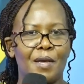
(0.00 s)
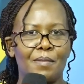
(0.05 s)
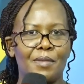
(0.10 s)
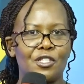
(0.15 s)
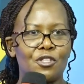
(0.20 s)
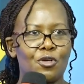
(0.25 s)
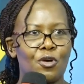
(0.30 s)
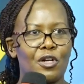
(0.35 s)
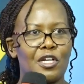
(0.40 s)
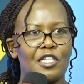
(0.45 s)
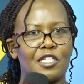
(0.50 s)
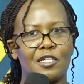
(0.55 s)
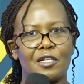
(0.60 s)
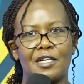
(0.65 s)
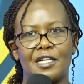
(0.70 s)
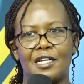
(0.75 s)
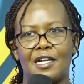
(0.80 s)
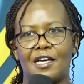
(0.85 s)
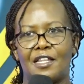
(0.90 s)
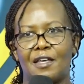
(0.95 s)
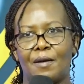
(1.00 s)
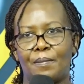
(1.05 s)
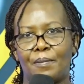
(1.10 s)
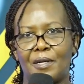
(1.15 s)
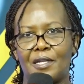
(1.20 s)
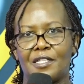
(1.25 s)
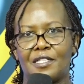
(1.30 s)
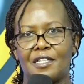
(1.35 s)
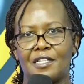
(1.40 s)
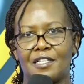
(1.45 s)
maybe so little in other
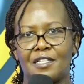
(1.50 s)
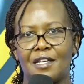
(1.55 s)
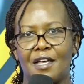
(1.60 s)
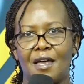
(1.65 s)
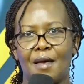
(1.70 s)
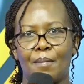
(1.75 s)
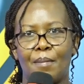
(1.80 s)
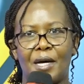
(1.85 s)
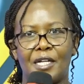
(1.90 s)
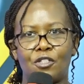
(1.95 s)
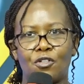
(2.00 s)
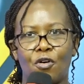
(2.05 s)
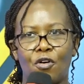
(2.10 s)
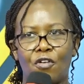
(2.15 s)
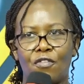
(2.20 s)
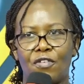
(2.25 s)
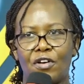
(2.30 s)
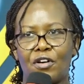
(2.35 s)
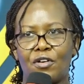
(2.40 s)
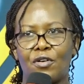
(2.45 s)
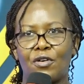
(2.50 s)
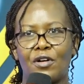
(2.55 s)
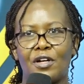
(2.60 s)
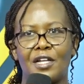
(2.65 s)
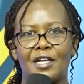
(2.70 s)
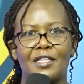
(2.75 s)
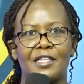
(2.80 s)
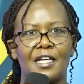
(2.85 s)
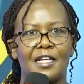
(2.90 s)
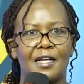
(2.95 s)
places, but
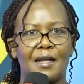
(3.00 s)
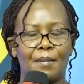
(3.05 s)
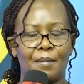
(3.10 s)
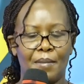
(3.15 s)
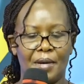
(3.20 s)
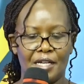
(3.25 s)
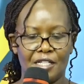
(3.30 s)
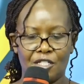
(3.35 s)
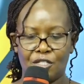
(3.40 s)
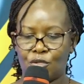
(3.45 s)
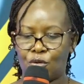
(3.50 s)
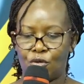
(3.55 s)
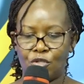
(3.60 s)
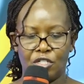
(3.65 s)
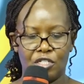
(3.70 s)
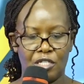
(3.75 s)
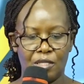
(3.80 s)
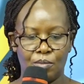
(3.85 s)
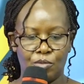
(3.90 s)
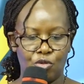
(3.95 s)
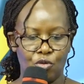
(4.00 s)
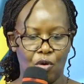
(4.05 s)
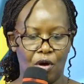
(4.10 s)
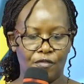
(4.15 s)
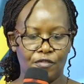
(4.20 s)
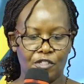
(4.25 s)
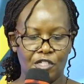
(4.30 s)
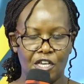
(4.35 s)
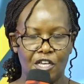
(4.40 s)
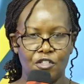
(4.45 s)
overall, the numbers don't seem to
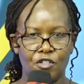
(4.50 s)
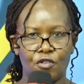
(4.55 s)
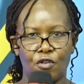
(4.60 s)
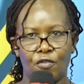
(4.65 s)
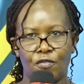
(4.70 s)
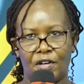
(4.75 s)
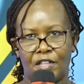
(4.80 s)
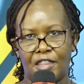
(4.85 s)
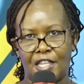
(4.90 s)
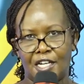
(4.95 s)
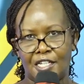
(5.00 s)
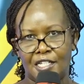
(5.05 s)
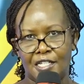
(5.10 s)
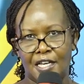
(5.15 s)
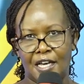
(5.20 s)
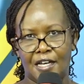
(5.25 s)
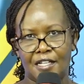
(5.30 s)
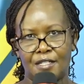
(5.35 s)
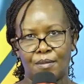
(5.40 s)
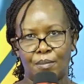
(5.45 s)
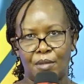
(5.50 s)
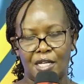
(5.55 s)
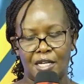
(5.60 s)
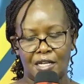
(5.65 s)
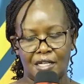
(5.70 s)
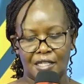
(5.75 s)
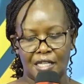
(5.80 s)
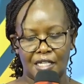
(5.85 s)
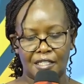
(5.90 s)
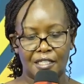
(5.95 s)
have changed over thirty years,
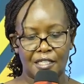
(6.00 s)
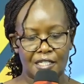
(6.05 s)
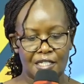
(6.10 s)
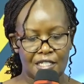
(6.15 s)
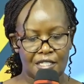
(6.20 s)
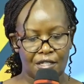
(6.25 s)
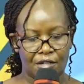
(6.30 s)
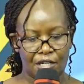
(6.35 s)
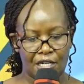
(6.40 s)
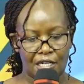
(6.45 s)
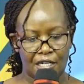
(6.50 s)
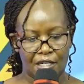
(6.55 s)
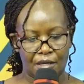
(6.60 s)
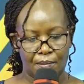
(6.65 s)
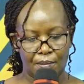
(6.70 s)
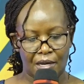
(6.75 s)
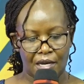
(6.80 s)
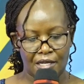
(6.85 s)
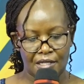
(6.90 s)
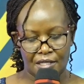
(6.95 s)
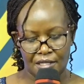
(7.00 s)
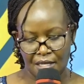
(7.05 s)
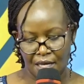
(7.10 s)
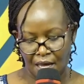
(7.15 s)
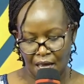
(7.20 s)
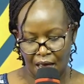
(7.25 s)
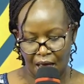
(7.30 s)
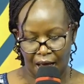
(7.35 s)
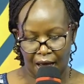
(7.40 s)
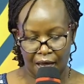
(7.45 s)
meaning that this really remains
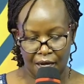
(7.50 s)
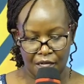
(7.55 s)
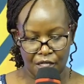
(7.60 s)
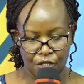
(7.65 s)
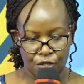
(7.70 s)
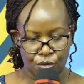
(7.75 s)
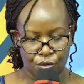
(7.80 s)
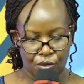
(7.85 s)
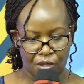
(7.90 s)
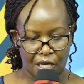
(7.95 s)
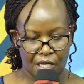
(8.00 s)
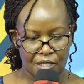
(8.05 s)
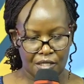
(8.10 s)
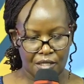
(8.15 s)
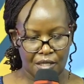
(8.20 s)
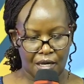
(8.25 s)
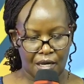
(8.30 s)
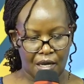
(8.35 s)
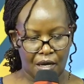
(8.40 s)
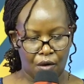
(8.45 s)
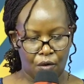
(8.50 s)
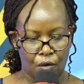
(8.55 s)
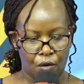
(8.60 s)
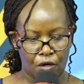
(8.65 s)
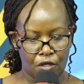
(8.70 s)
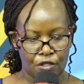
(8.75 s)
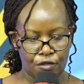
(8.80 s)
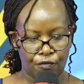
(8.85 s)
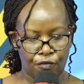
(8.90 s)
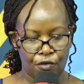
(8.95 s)
an issue that uh,
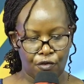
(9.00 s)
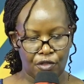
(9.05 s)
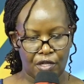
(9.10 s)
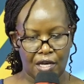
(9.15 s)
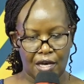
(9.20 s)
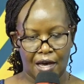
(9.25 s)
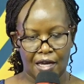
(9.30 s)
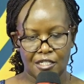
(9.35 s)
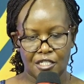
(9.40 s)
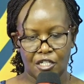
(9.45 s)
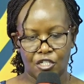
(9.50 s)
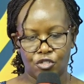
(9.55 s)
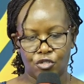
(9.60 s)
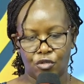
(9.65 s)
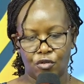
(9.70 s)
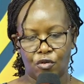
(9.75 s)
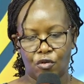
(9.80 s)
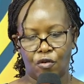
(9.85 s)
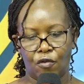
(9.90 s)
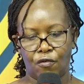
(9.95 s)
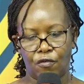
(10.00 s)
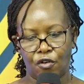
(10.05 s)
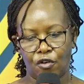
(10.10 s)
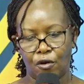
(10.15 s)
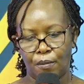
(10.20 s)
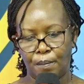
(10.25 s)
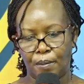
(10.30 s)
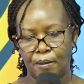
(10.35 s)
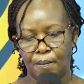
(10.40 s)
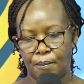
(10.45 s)
calls for the attention of
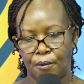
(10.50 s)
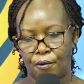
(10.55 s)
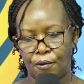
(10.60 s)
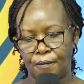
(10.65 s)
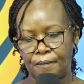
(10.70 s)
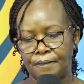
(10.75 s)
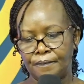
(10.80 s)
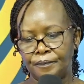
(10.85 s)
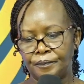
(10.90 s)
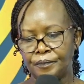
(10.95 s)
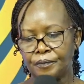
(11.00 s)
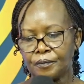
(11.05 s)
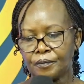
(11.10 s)
all people.